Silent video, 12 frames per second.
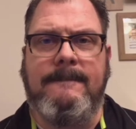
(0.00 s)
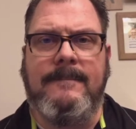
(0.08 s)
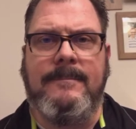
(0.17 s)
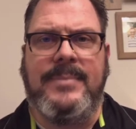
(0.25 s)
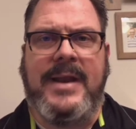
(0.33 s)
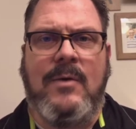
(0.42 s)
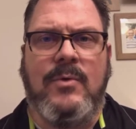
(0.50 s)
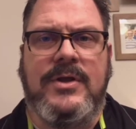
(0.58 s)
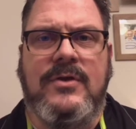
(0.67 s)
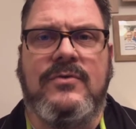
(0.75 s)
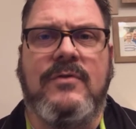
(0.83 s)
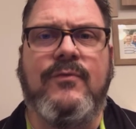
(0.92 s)
But I want to
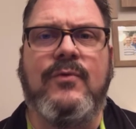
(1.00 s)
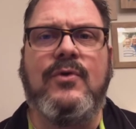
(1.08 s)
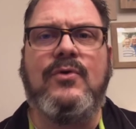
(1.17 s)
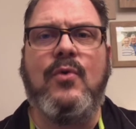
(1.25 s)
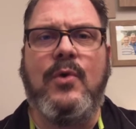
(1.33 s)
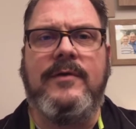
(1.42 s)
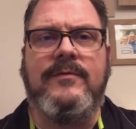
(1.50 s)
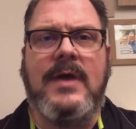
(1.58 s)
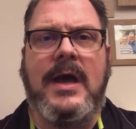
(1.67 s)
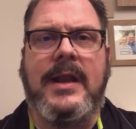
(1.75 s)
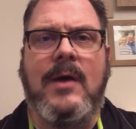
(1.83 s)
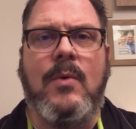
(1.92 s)
use it for the glory of
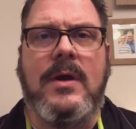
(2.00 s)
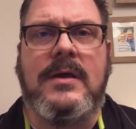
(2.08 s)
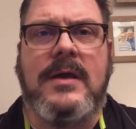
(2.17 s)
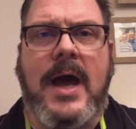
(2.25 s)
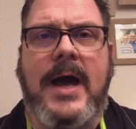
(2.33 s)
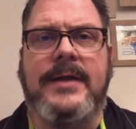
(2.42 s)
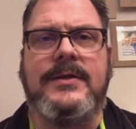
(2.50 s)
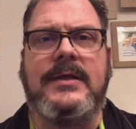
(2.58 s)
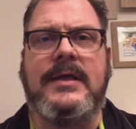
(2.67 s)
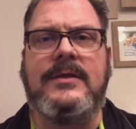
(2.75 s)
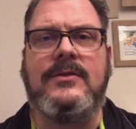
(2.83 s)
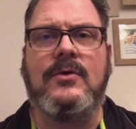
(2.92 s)
God. I want God to
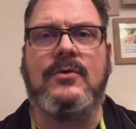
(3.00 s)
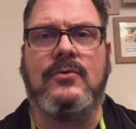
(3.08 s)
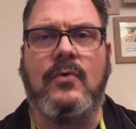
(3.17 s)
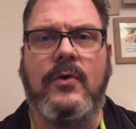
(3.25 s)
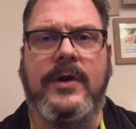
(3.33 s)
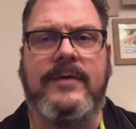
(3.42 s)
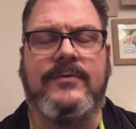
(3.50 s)
get the glory.